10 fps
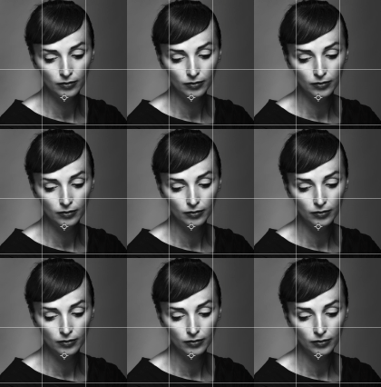
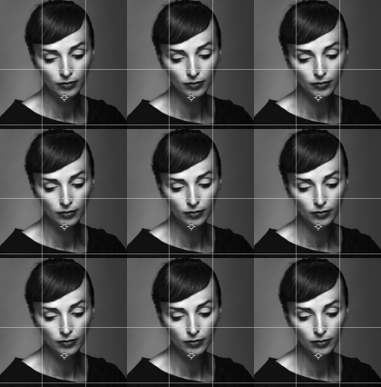
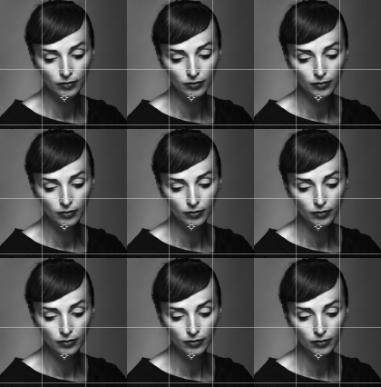[no speech]